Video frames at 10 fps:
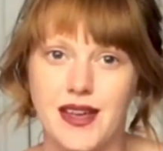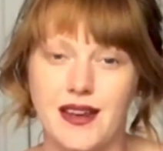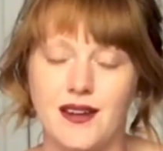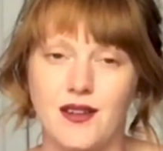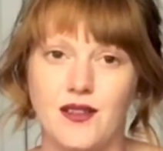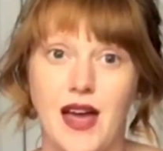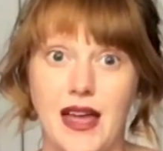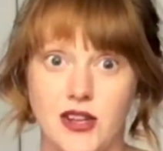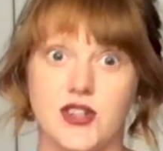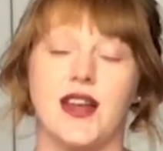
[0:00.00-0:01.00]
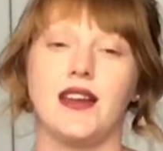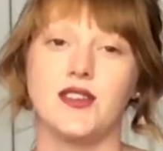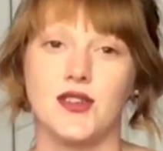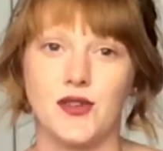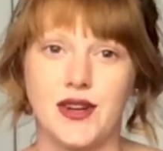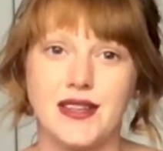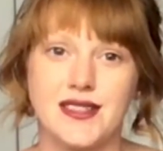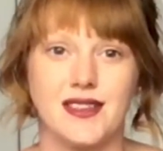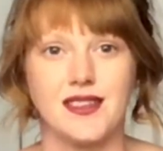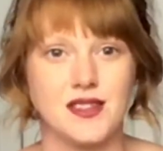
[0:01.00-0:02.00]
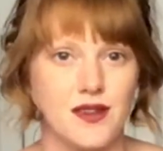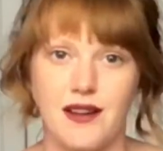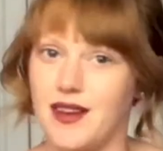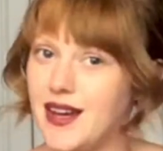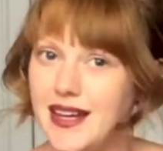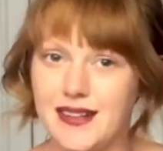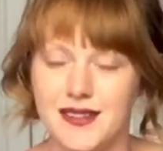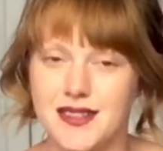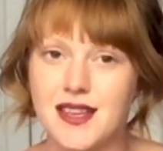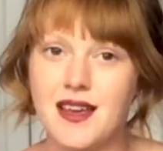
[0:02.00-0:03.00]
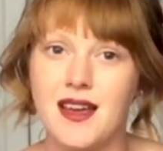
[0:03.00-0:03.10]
in ancient Greece and the surrounding islands,